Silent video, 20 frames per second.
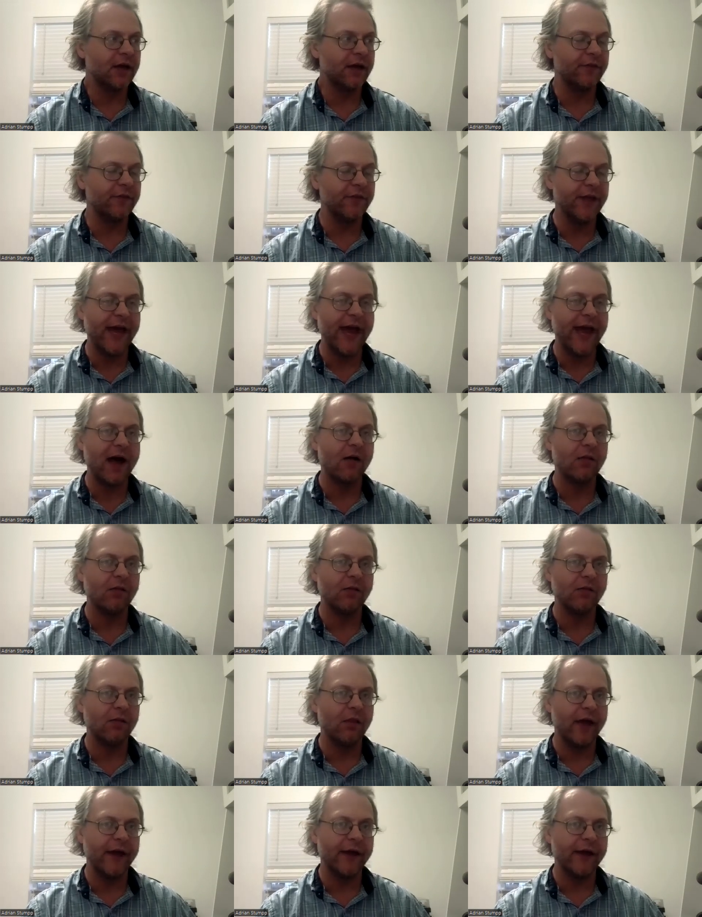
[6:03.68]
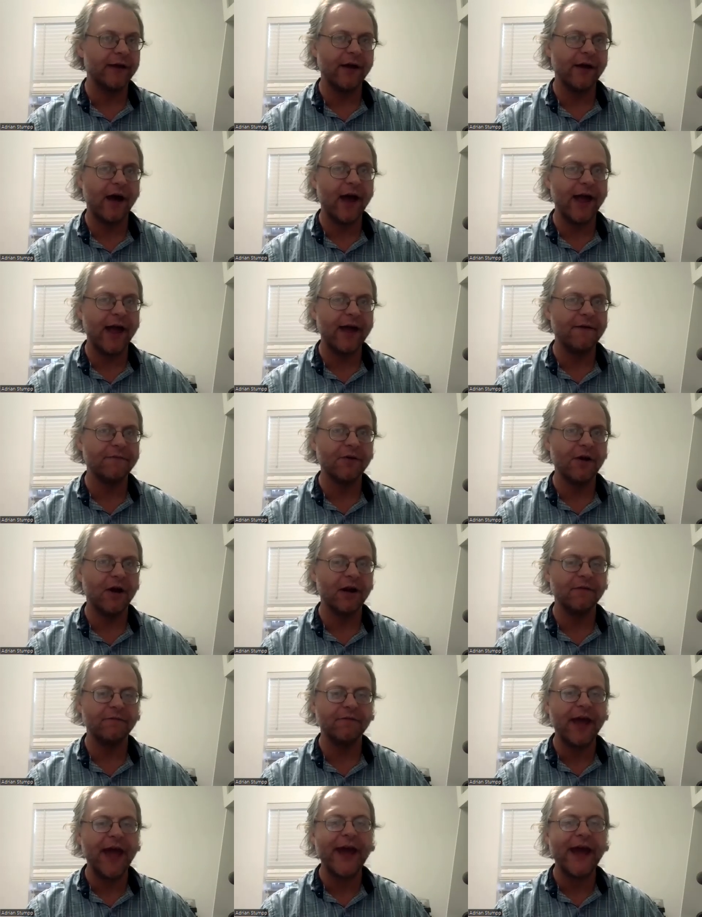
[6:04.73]
like like I have kind
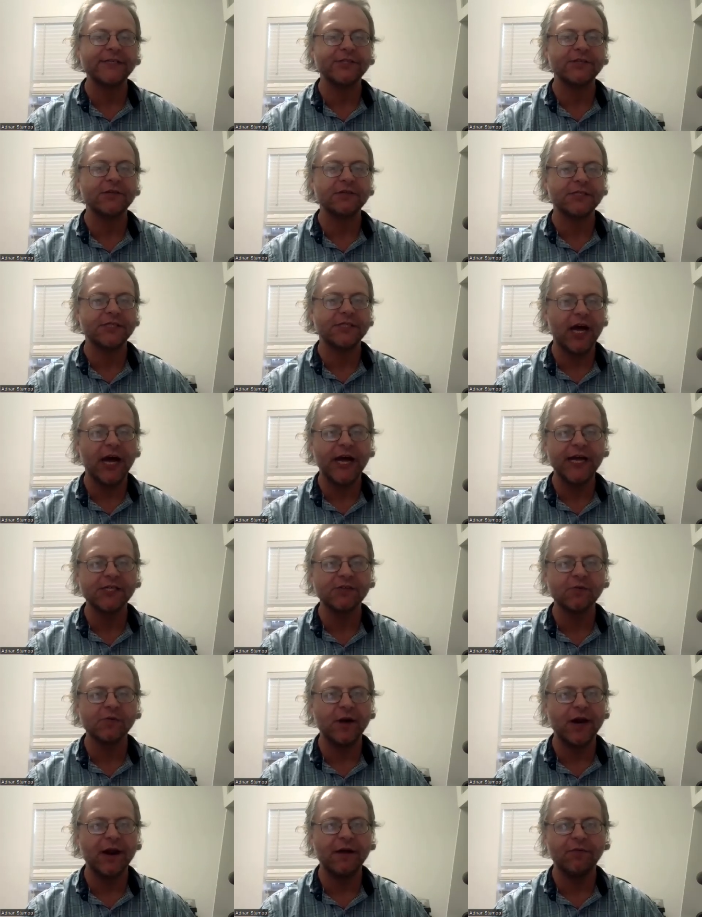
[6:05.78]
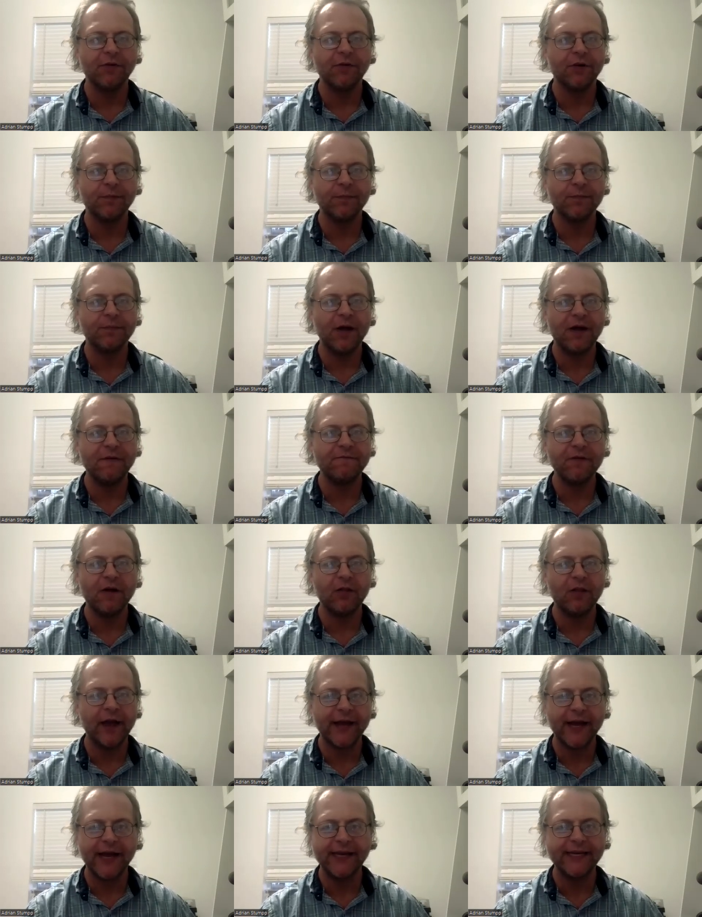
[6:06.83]
of exercised whatever I felt
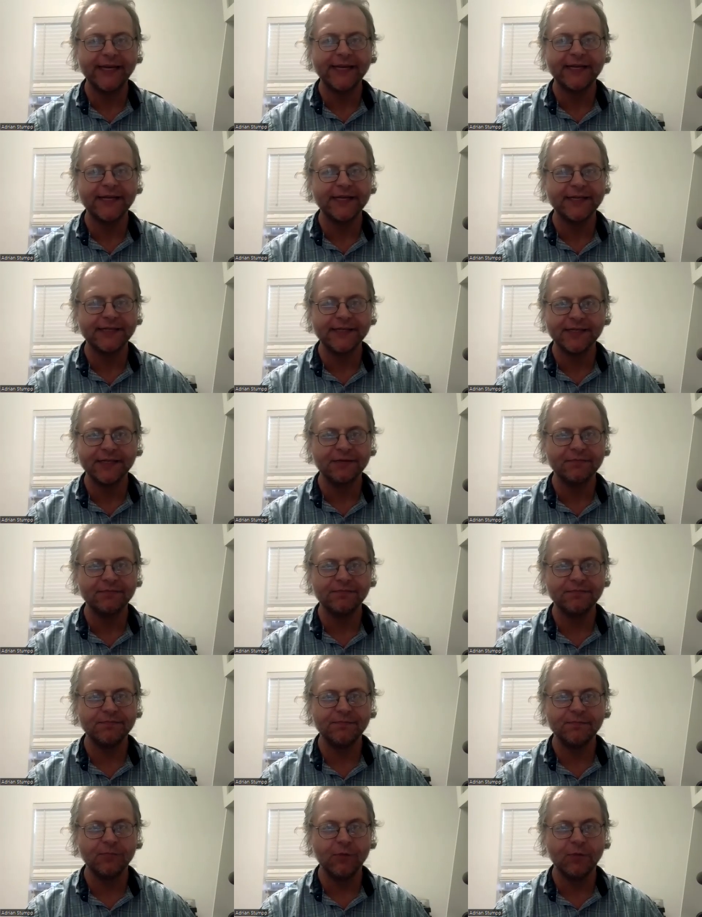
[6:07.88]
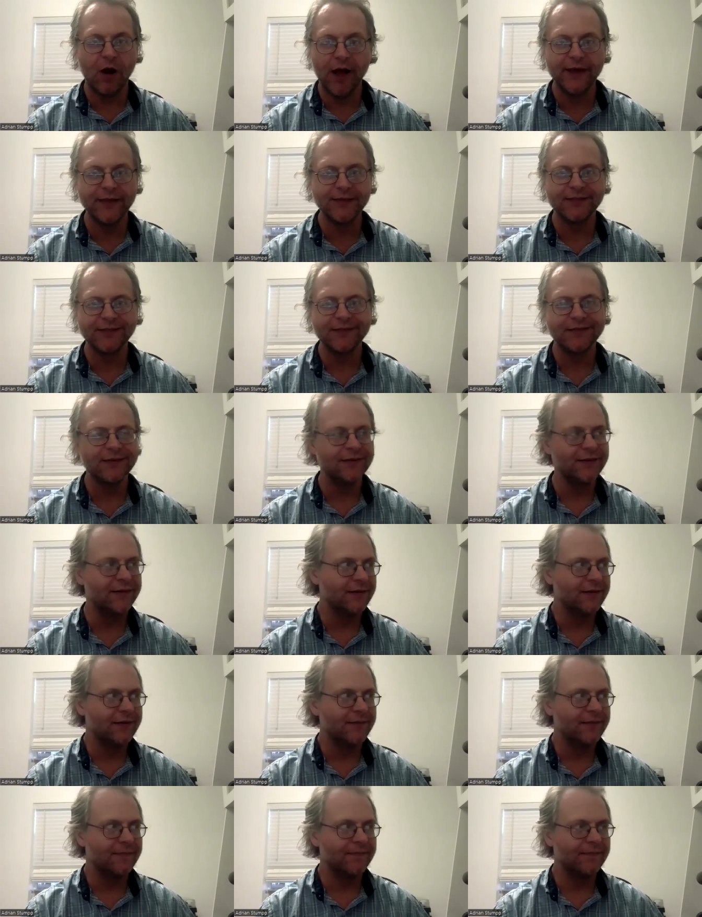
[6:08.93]
like I needed to write
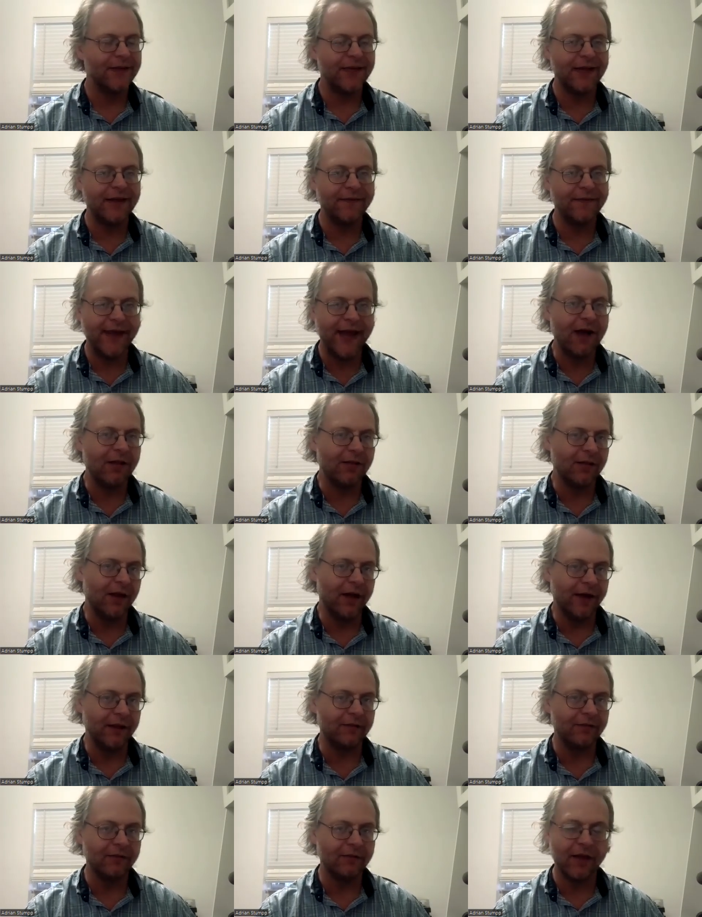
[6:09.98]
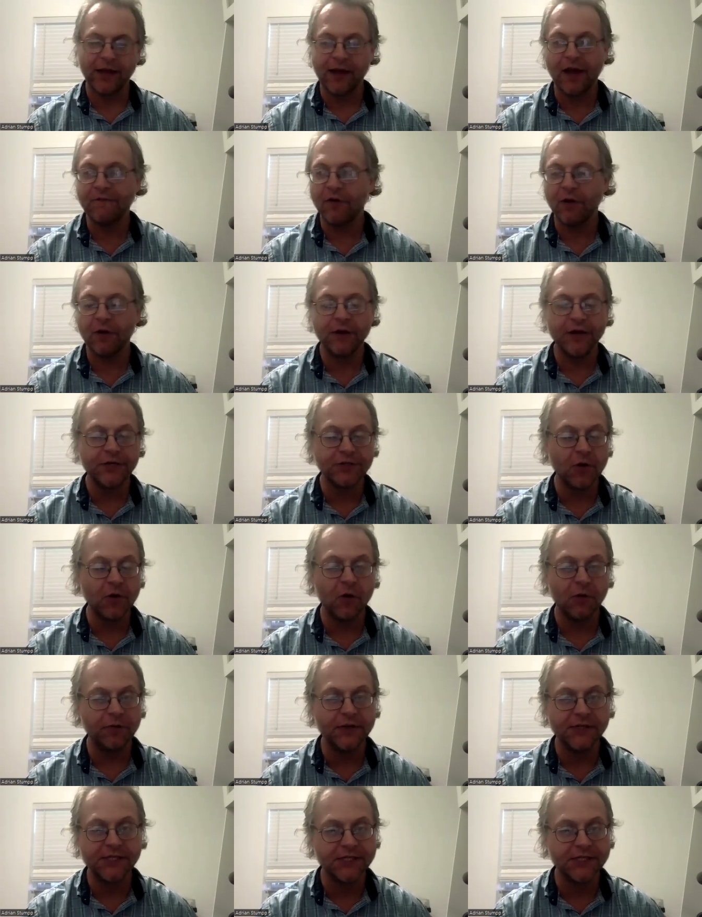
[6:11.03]
in the outline. Like I've already
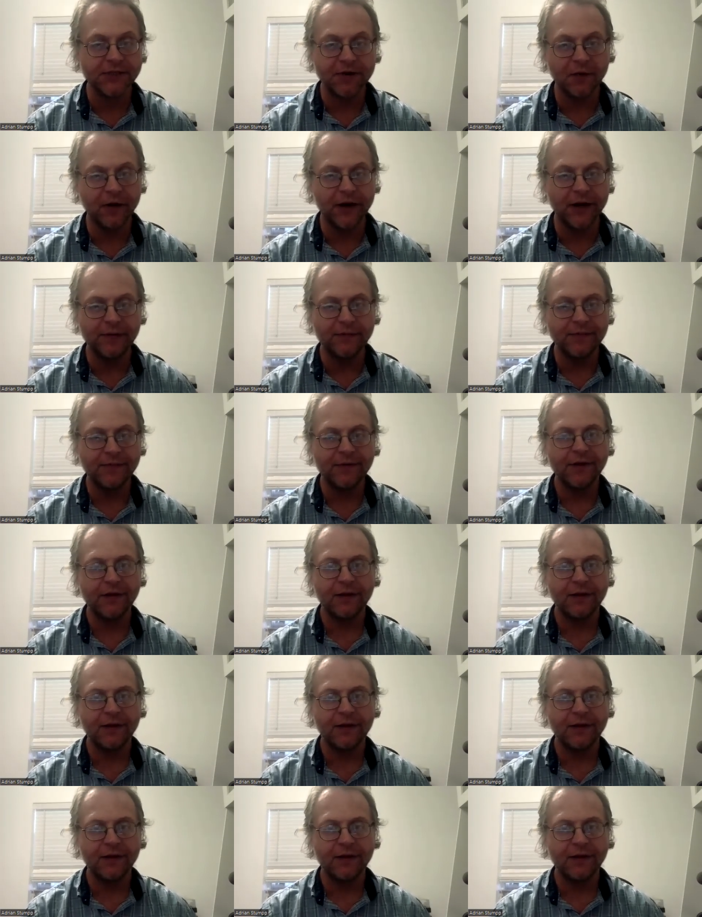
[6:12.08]
told this story.